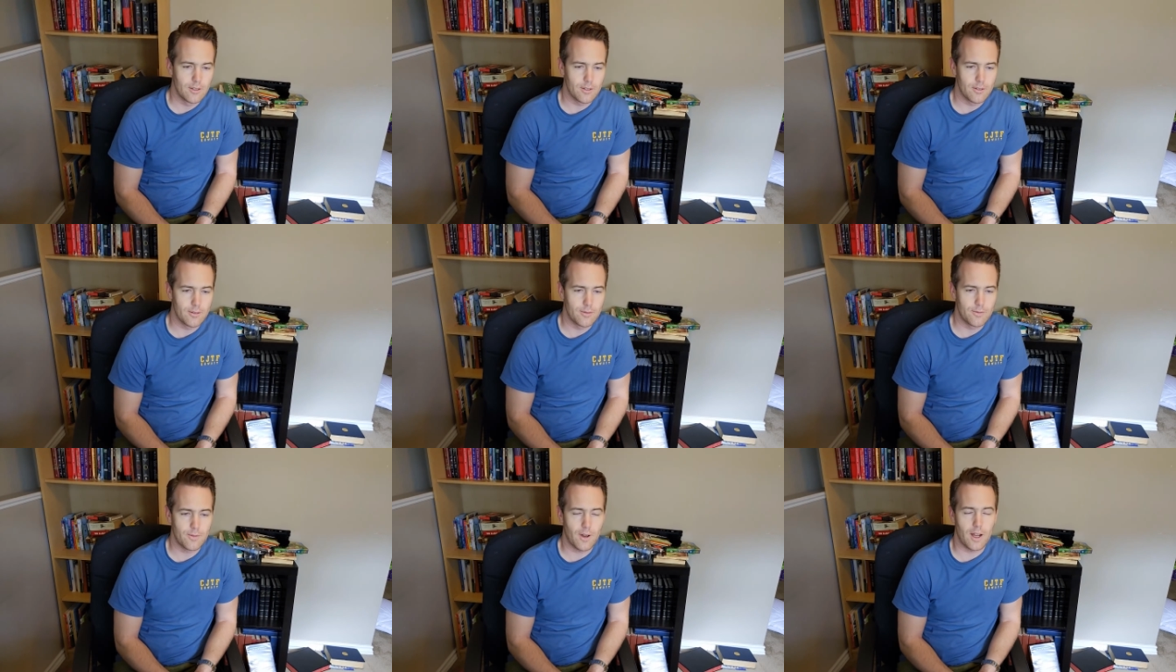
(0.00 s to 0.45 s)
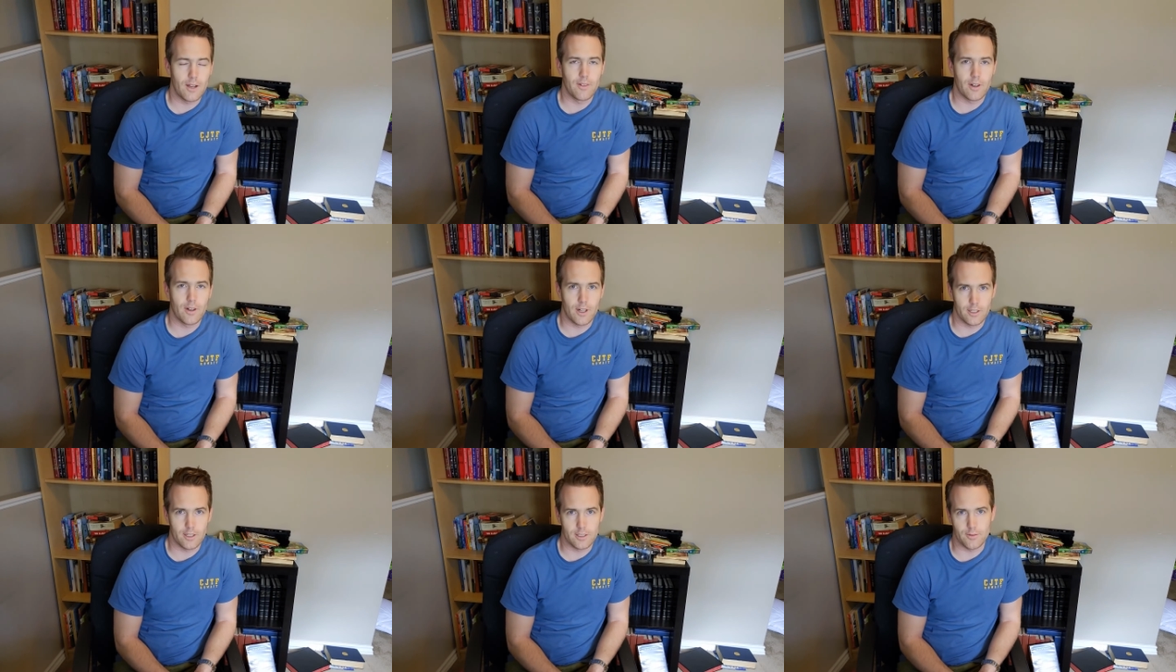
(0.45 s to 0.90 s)
5
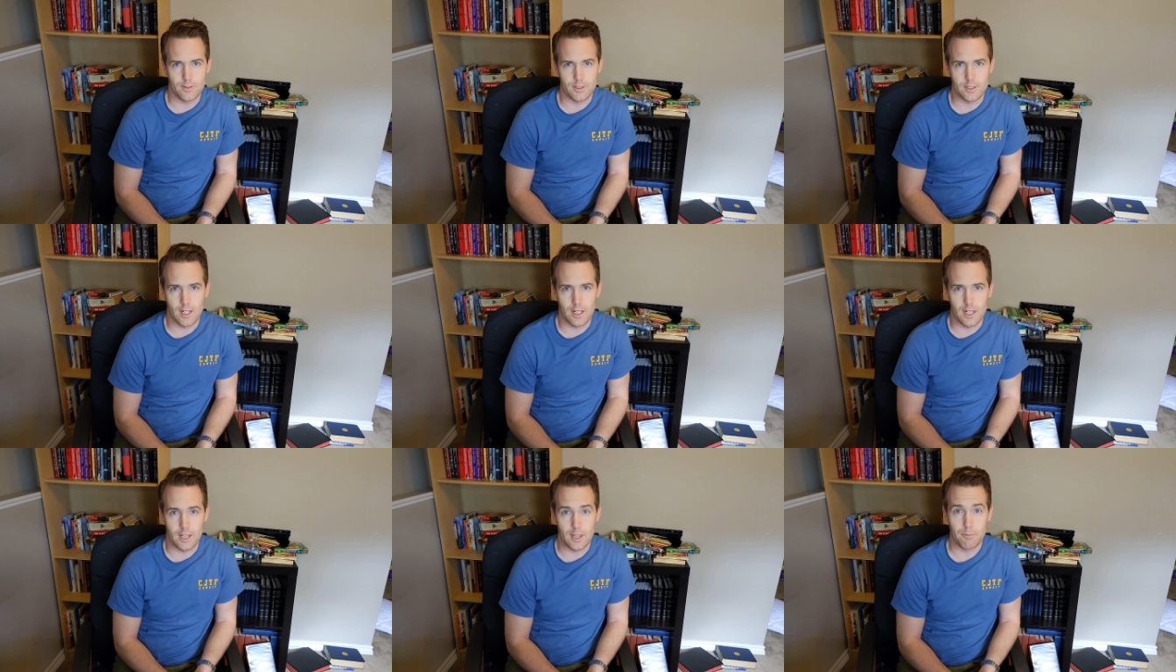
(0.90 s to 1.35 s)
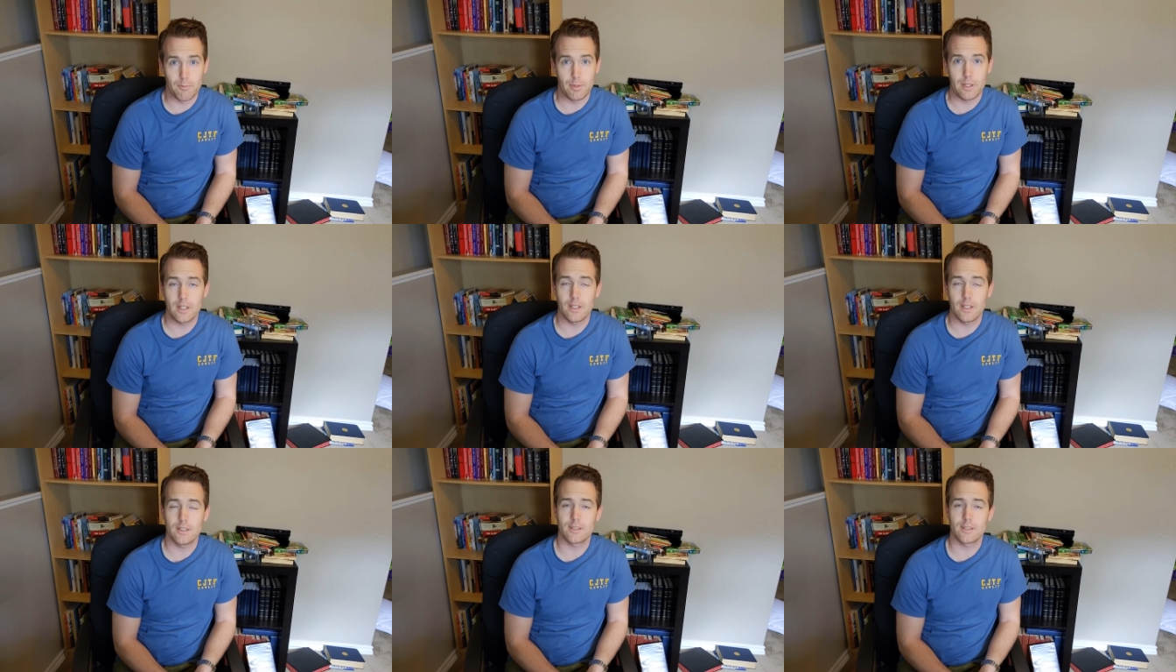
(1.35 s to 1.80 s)
areas of study: the
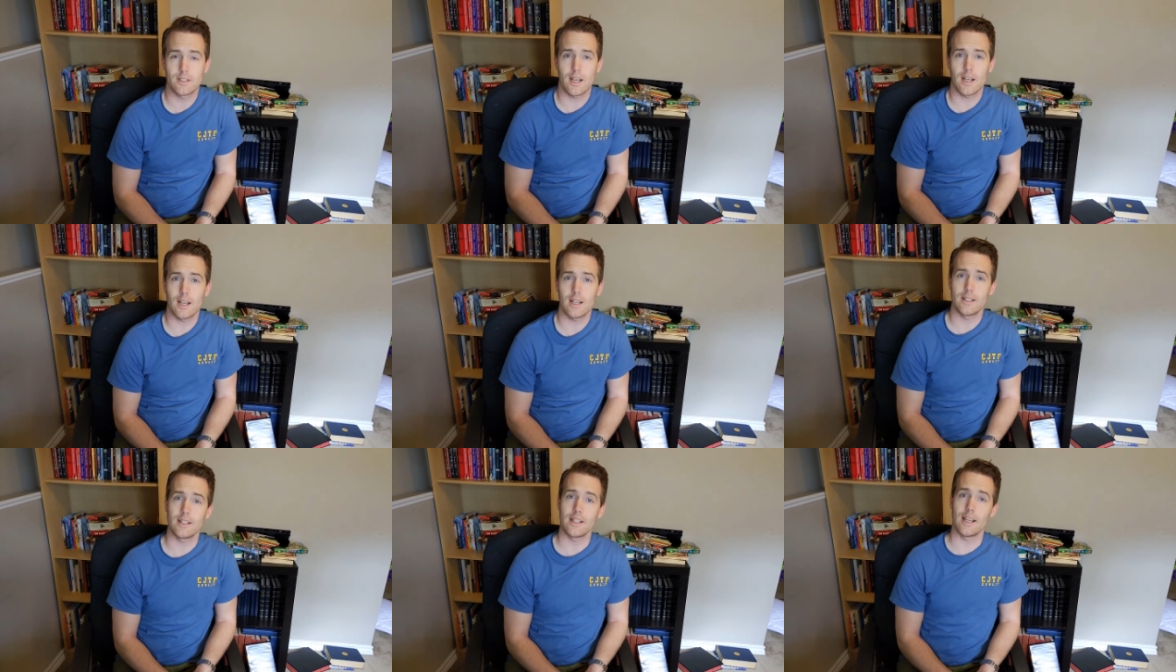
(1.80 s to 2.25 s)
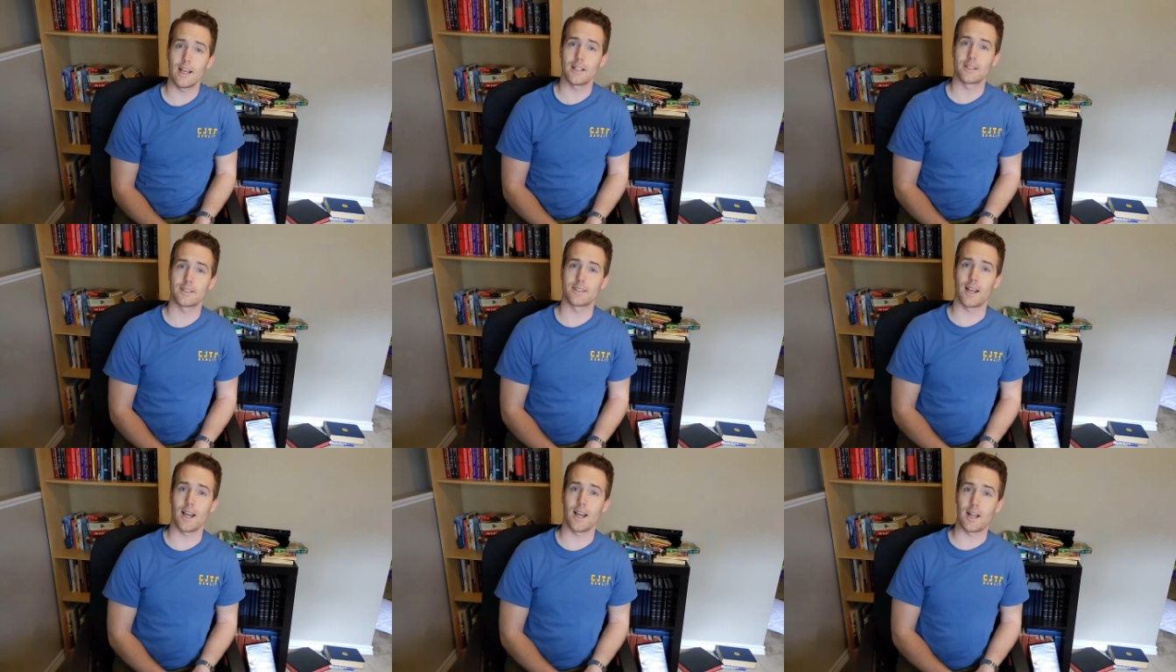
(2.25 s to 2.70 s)
P side, the S
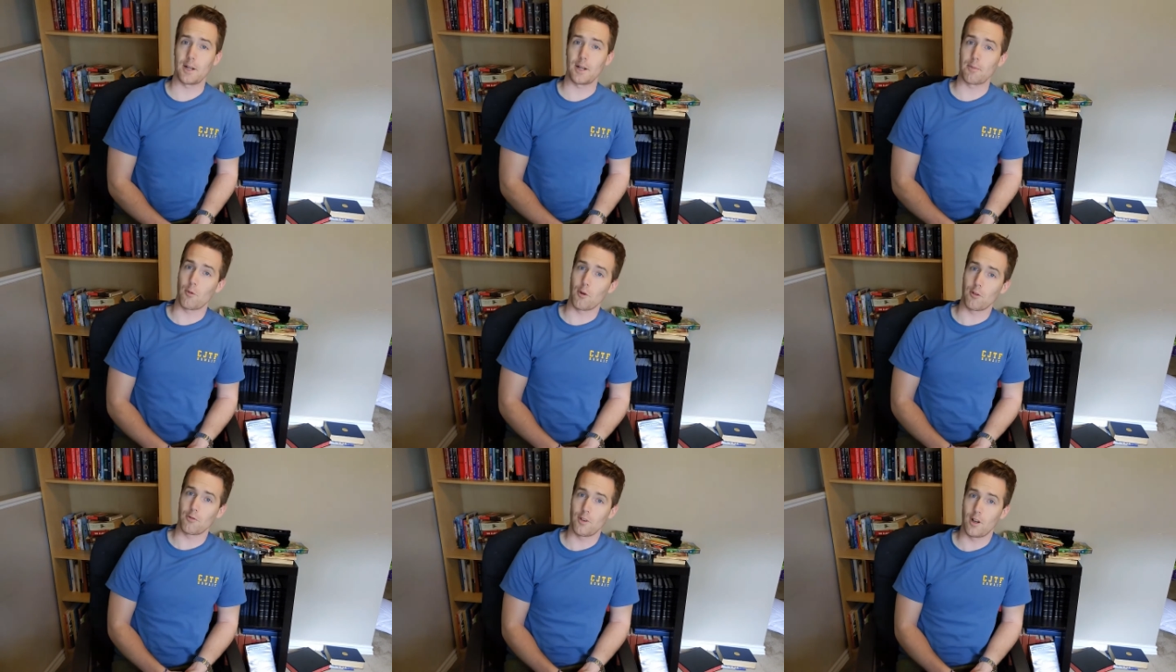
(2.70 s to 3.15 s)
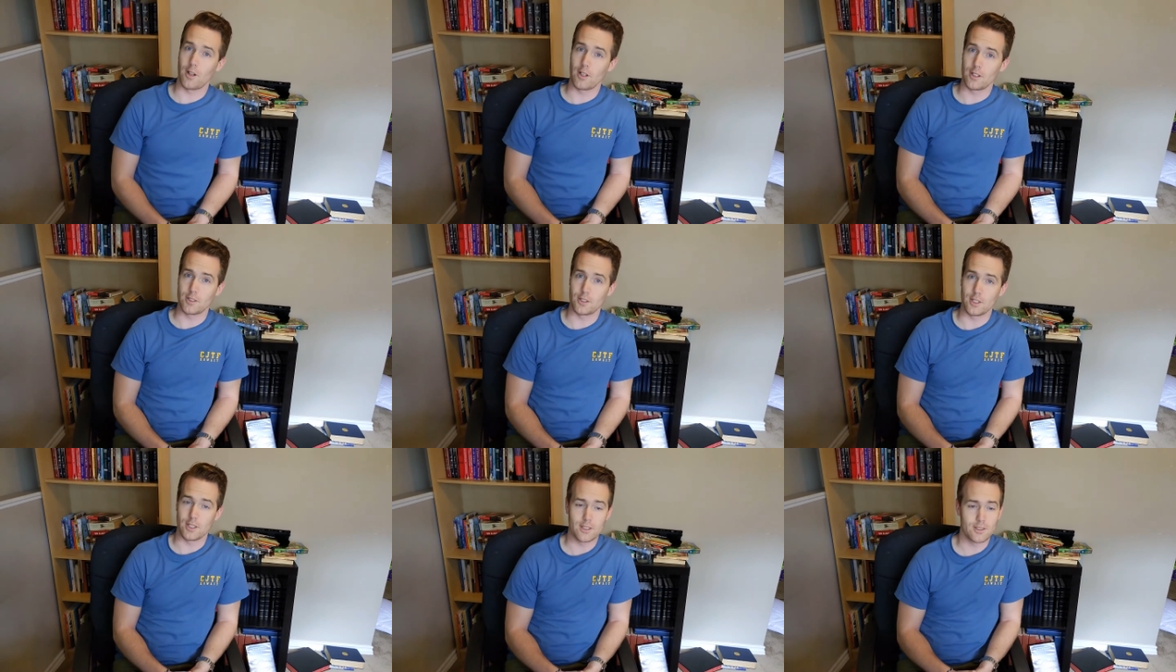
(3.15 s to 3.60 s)
side, and morphology.